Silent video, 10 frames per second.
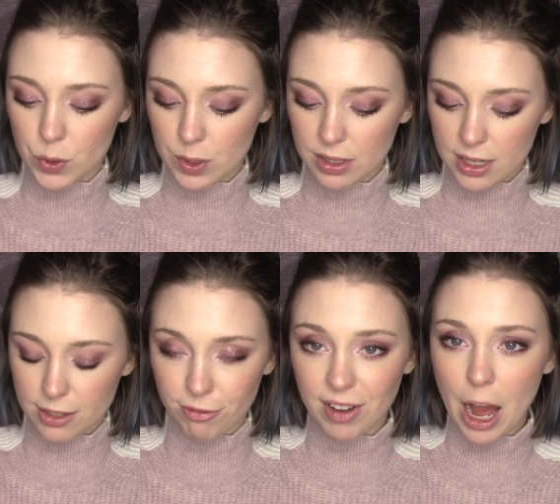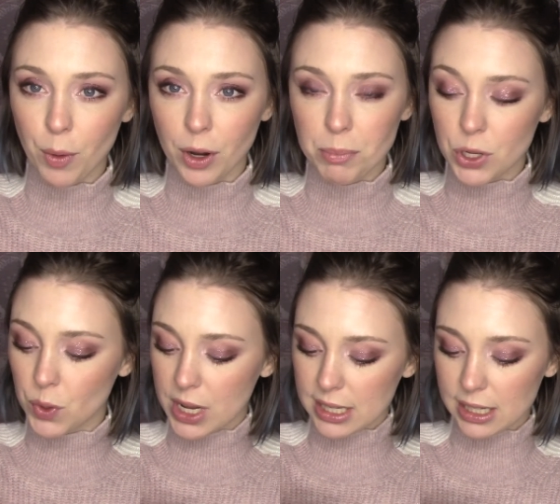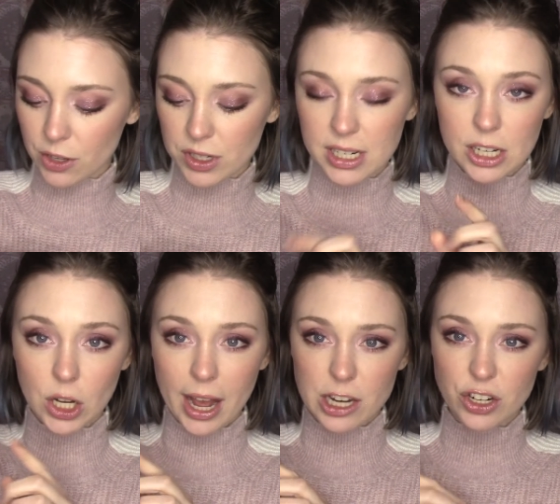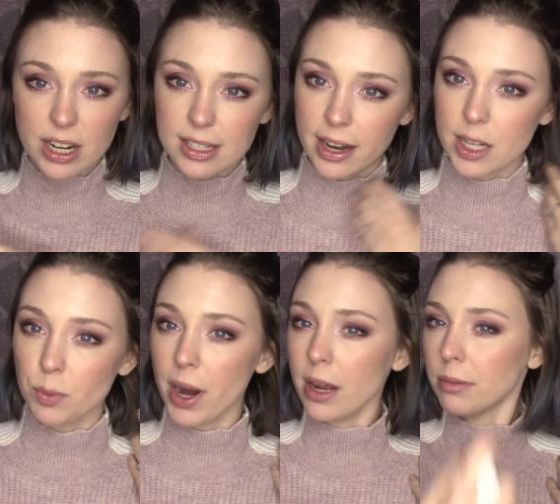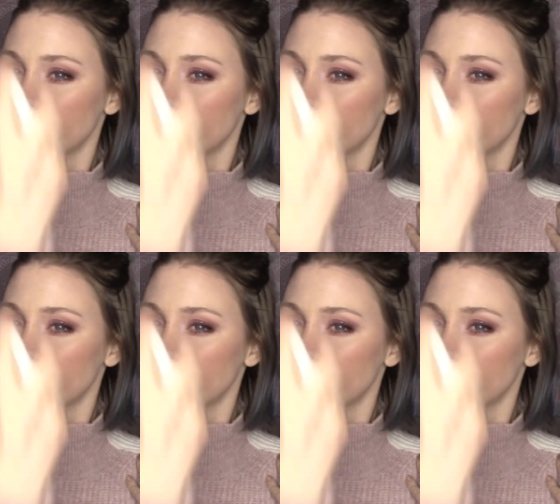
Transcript: use this Flower Beauty Seal the Deal Hydrating Setting Spray.